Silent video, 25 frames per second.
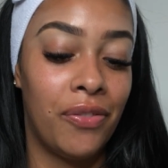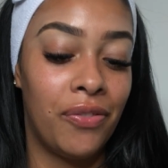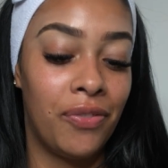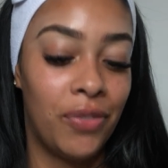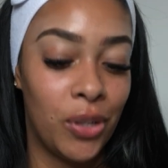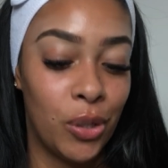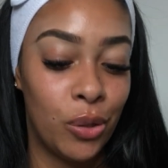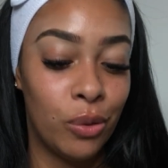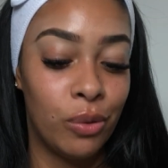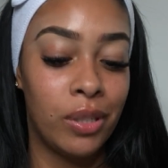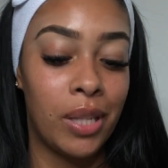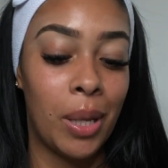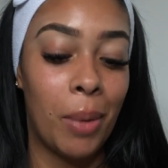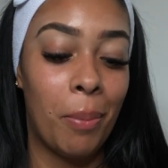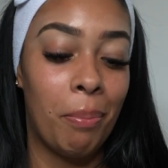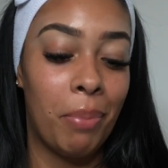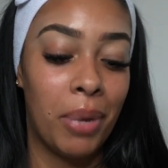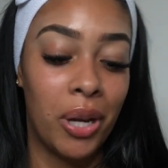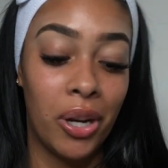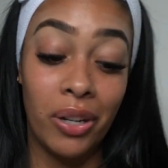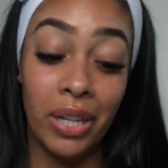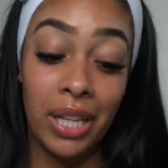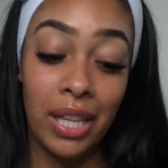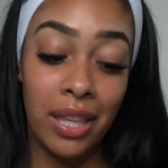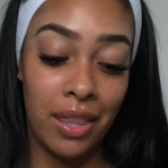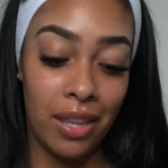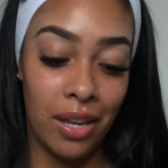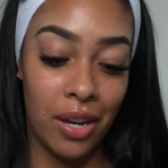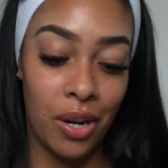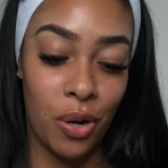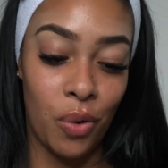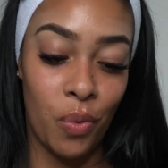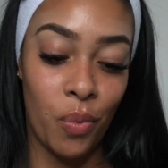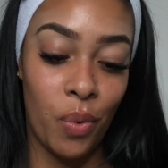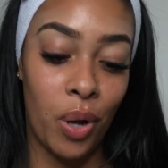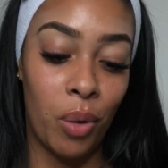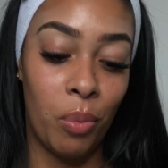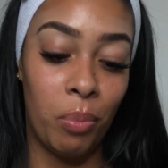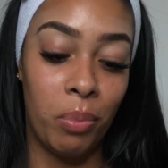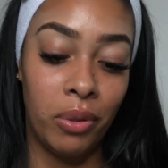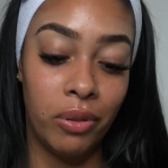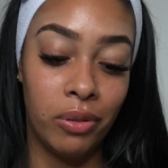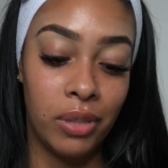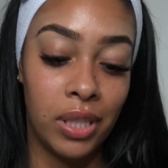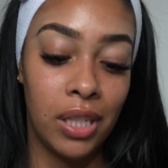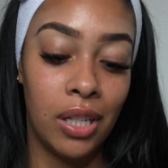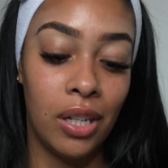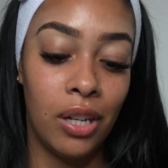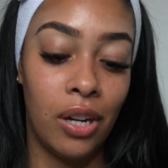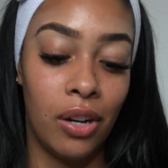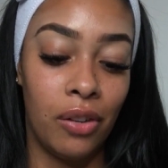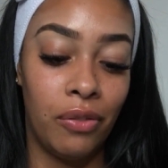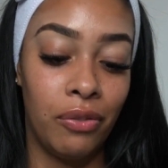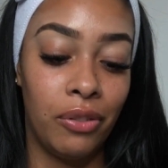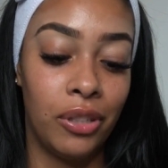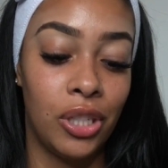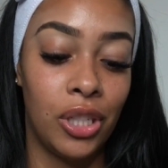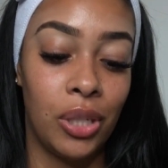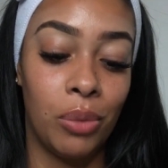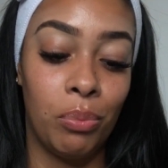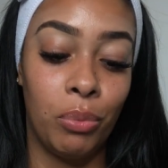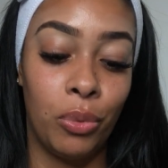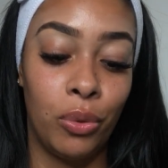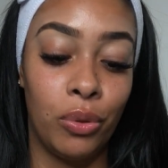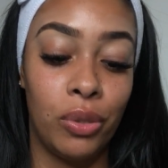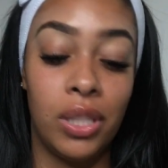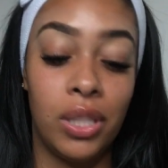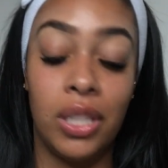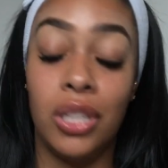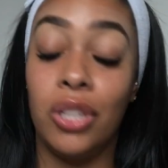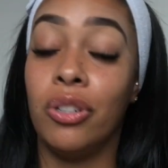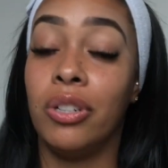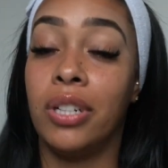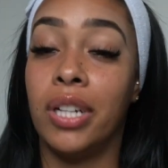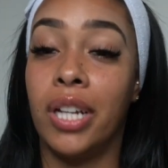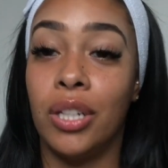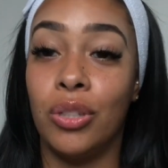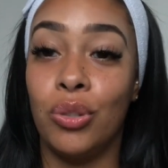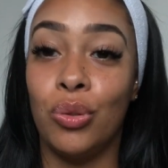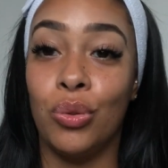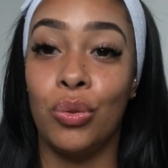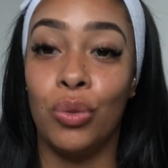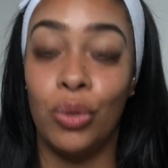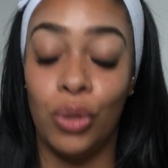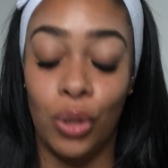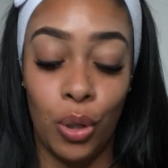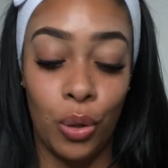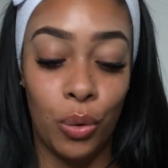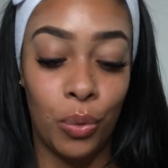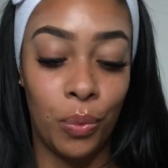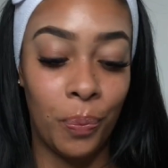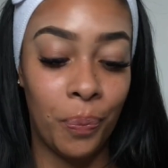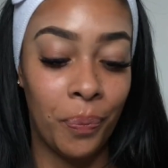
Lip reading: feels barely there while building coverage and boosting your natural glow.